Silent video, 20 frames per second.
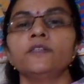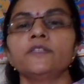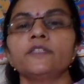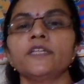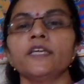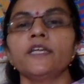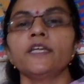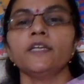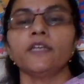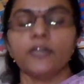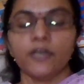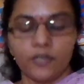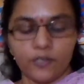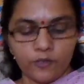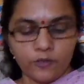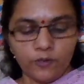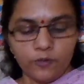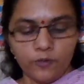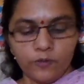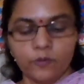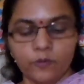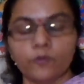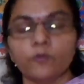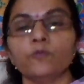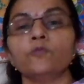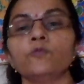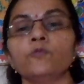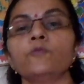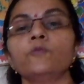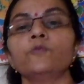Till now
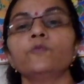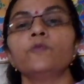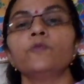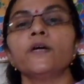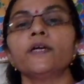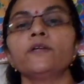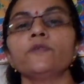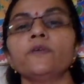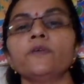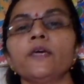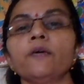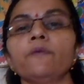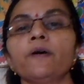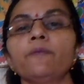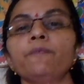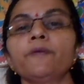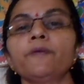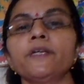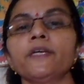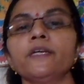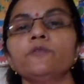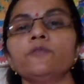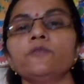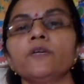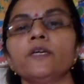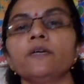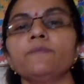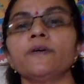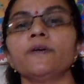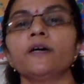what we have obtained?
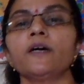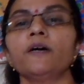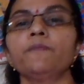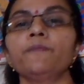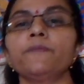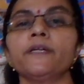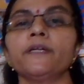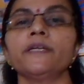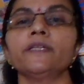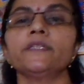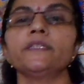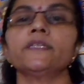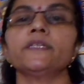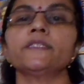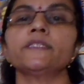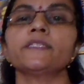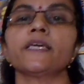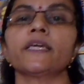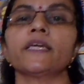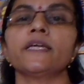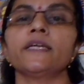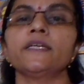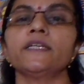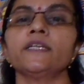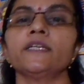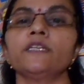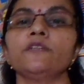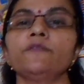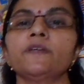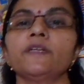We have obtained the second
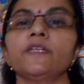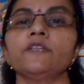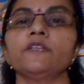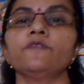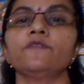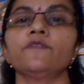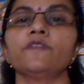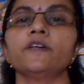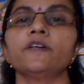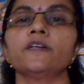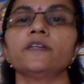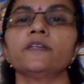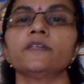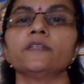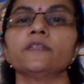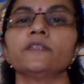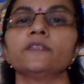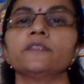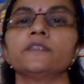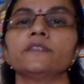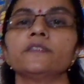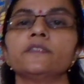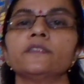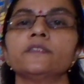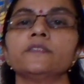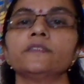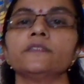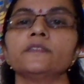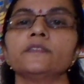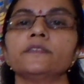derivative for
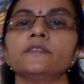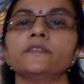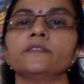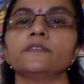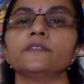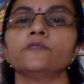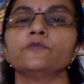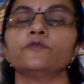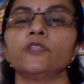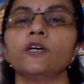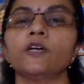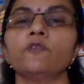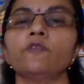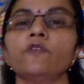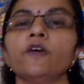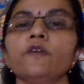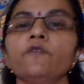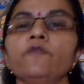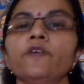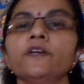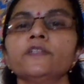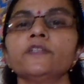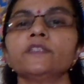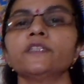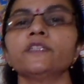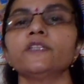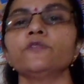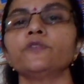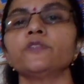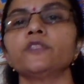the wave
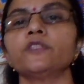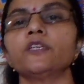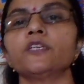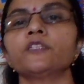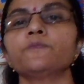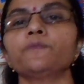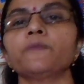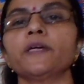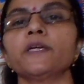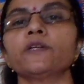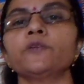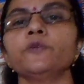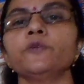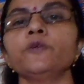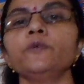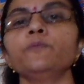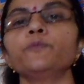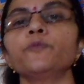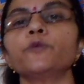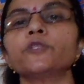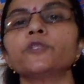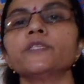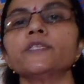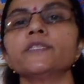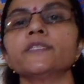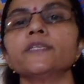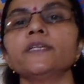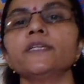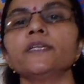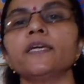function with respect to
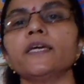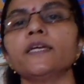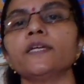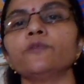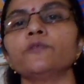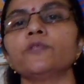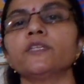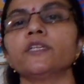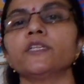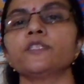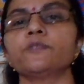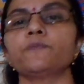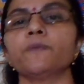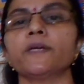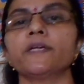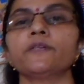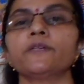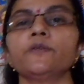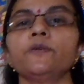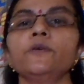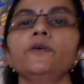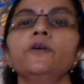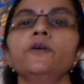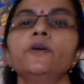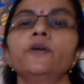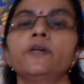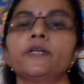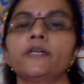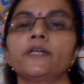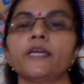position and with respect
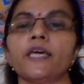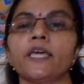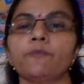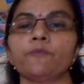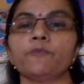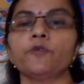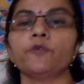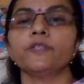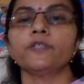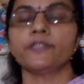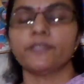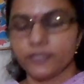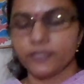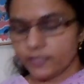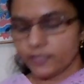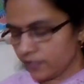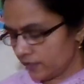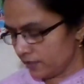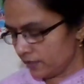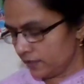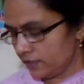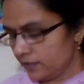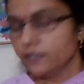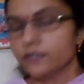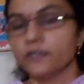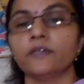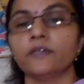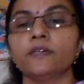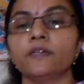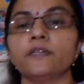to time. We will see the
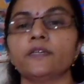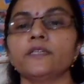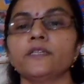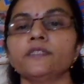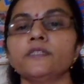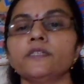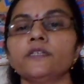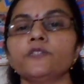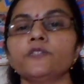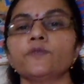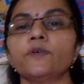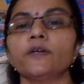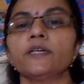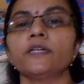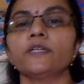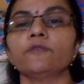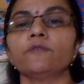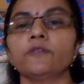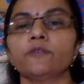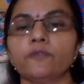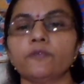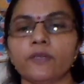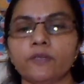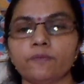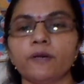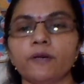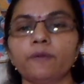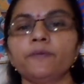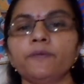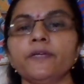results whatever we have
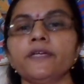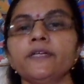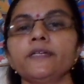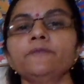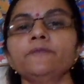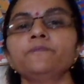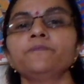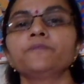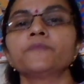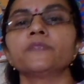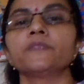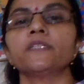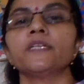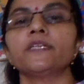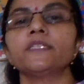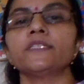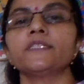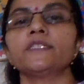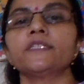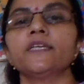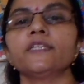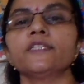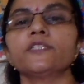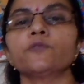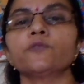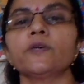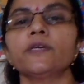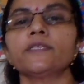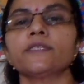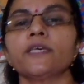obtained, that is del
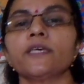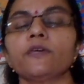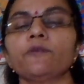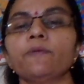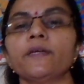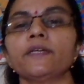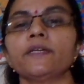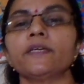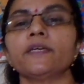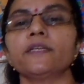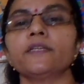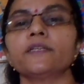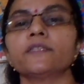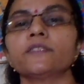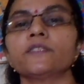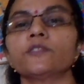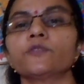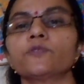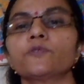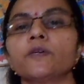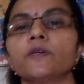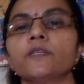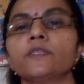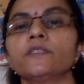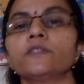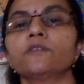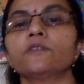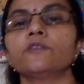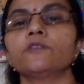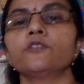square psi by del x square
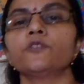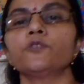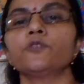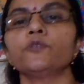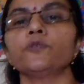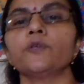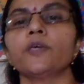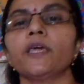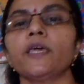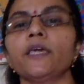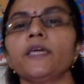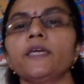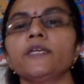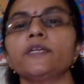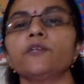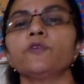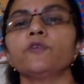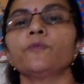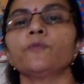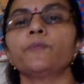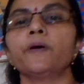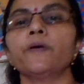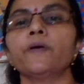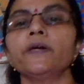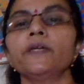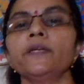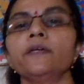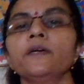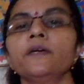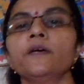is equals to a e to the
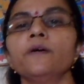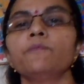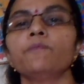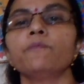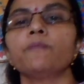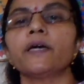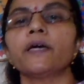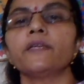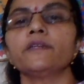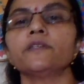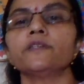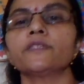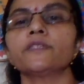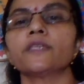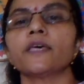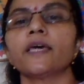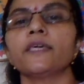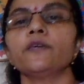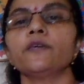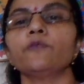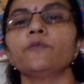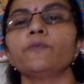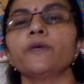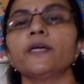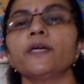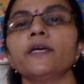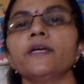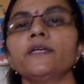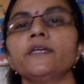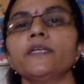power minus I
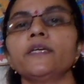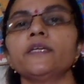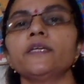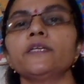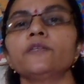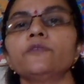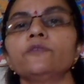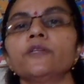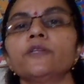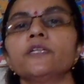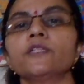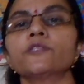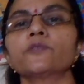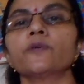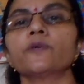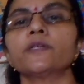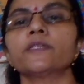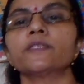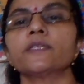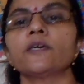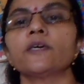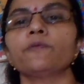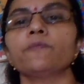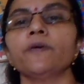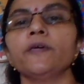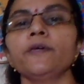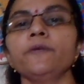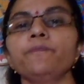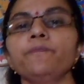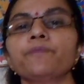omega t into del square psi
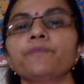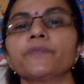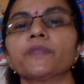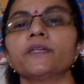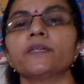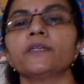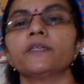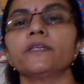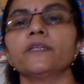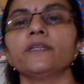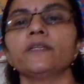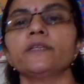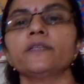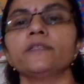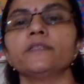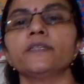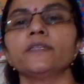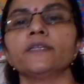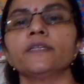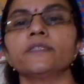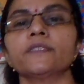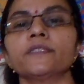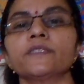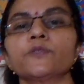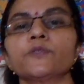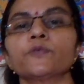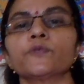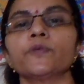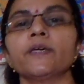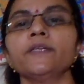by del x
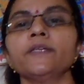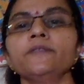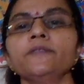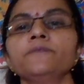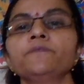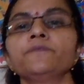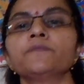square,